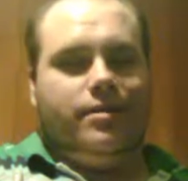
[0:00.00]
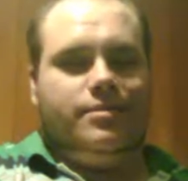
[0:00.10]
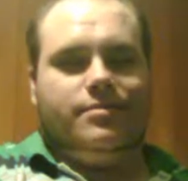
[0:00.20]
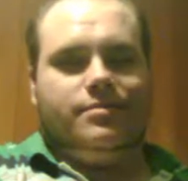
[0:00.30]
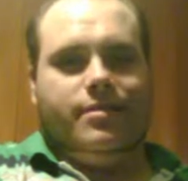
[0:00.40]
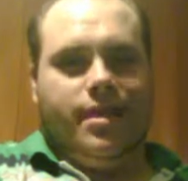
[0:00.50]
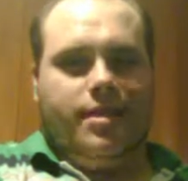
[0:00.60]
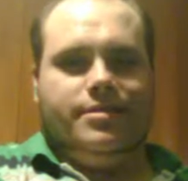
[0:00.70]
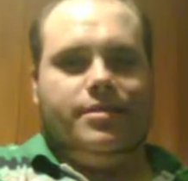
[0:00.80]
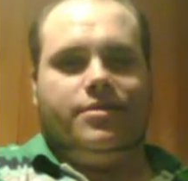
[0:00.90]
is
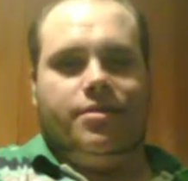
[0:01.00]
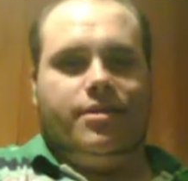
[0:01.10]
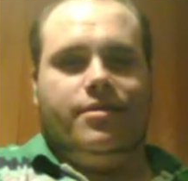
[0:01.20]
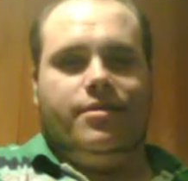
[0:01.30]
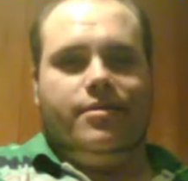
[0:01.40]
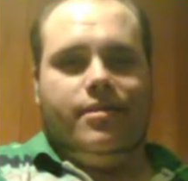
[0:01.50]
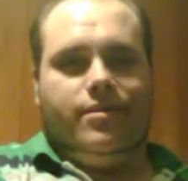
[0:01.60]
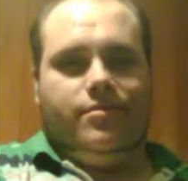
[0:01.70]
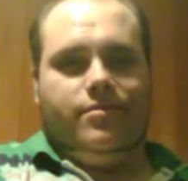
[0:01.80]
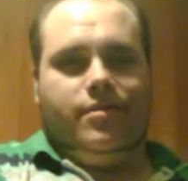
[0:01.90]
it could,
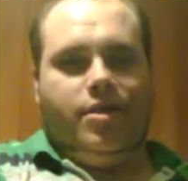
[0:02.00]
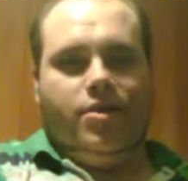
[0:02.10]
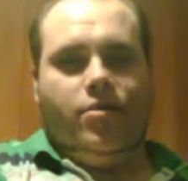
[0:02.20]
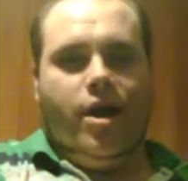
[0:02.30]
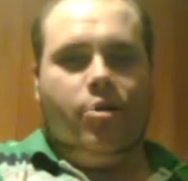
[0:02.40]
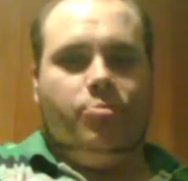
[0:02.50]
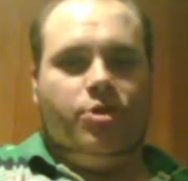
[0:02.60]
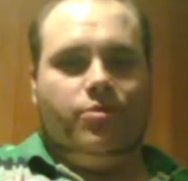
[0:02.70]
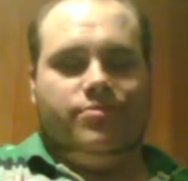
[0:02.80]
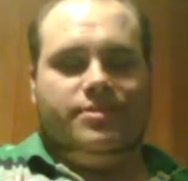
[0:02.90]
help
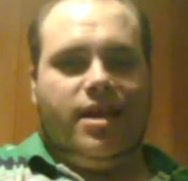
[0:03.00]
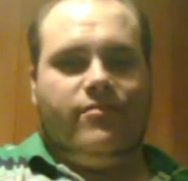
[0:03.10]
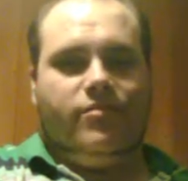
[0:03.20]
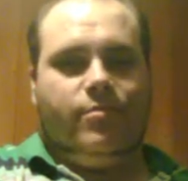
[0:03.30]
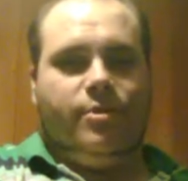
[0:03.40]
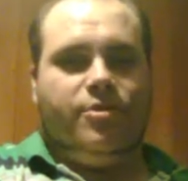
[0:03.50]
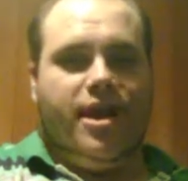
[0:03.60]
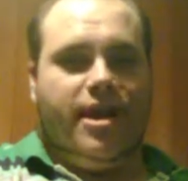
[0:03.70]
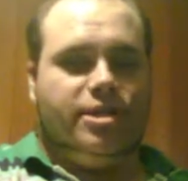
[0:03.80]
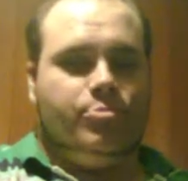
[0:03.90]
you, save you from a
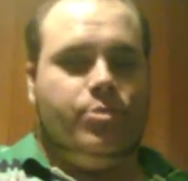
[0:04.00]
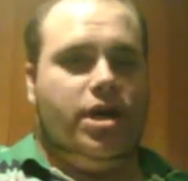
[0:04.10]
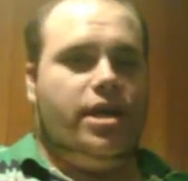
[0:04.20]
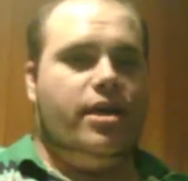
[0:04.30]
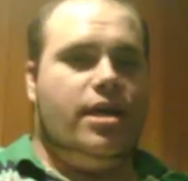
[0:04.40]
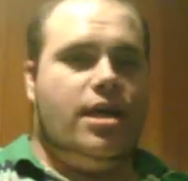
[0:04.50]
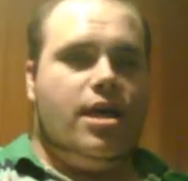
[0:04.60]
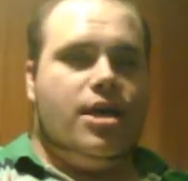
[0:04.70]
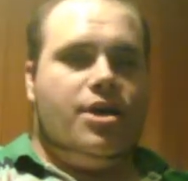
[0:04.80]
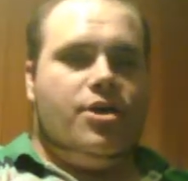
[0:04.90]
crash, but
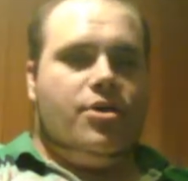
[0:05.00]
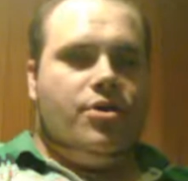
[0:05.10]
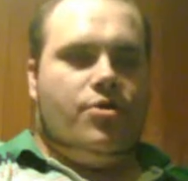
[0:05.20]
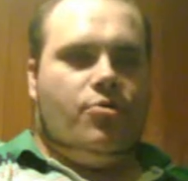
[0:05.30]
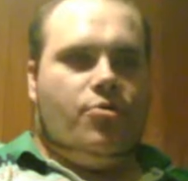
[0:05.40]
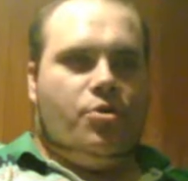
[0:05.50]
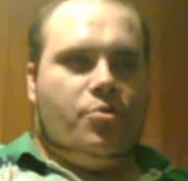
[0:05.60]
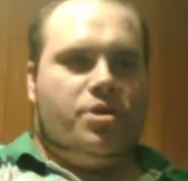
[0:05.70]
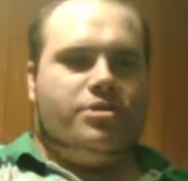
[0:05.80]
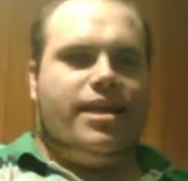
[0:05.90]

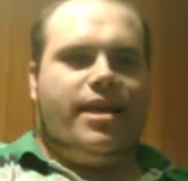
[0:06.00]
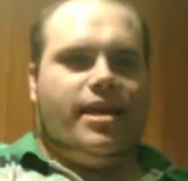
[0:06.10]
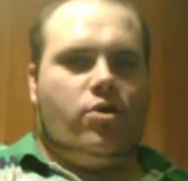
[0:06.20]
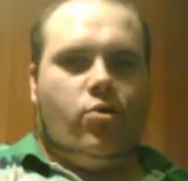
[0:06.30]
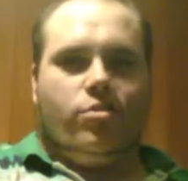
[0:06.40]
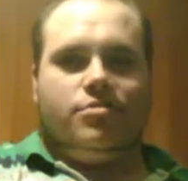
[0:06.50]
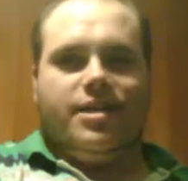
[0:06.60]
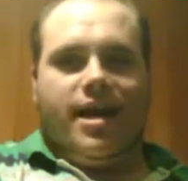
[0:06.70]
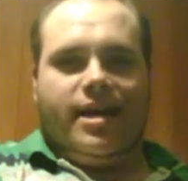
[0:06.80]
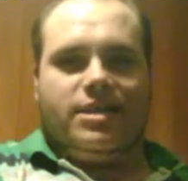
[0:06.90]
when you're taking
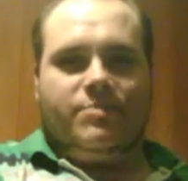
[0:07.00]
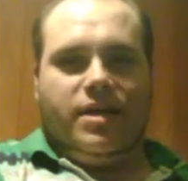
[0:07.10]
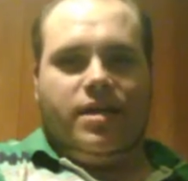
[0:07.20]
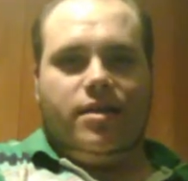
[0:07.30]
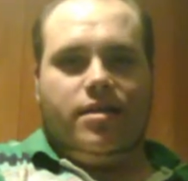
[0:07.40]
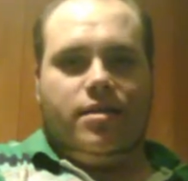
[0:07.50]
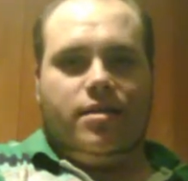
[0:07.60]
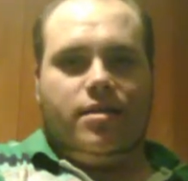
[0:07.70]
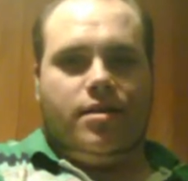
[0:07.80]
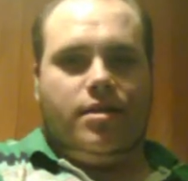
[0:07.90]
corners at high speed,
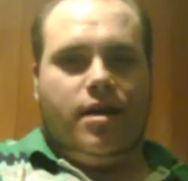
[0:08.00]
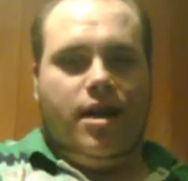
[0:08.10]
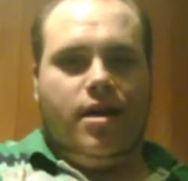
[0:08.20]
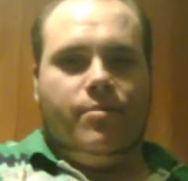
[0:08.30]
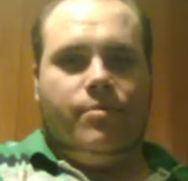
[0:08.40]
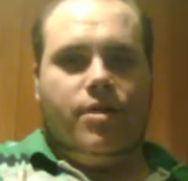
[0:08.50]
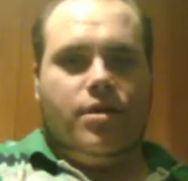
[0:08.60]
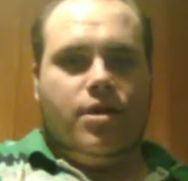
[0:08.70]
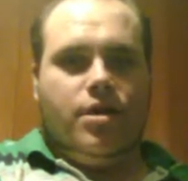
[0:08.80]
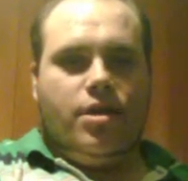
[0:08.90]

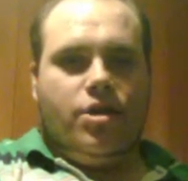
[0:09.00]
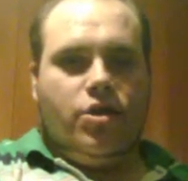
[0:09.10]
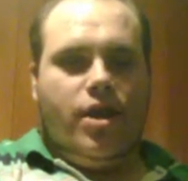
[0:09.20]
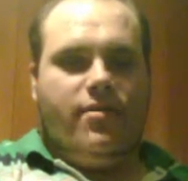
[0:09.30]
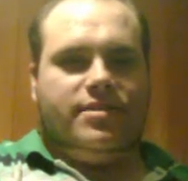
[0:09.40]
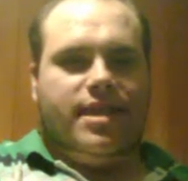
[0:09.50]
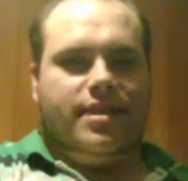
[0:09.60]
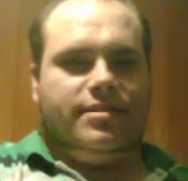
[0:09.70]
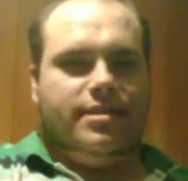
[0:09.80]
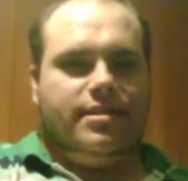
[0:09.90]
you have a
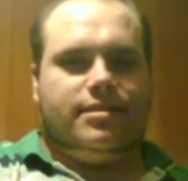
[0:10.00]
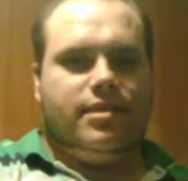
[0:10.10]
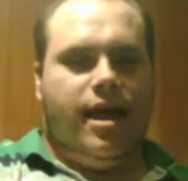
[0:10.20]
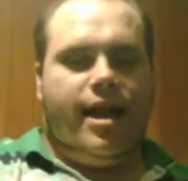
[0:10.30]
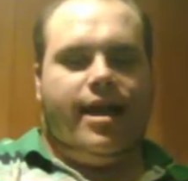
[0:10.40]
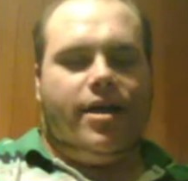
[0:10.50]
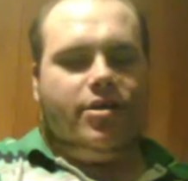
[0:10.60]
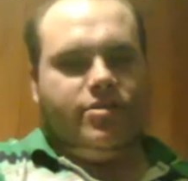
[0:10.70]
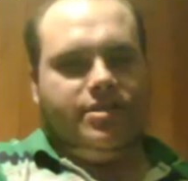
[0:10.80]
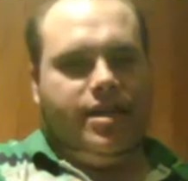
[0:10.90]
tendency to slide out
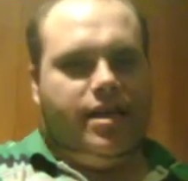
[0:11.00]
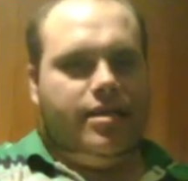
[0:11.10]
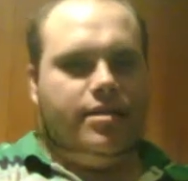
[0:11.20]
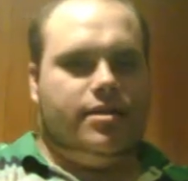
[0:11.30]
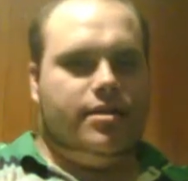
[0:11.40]
of your seat.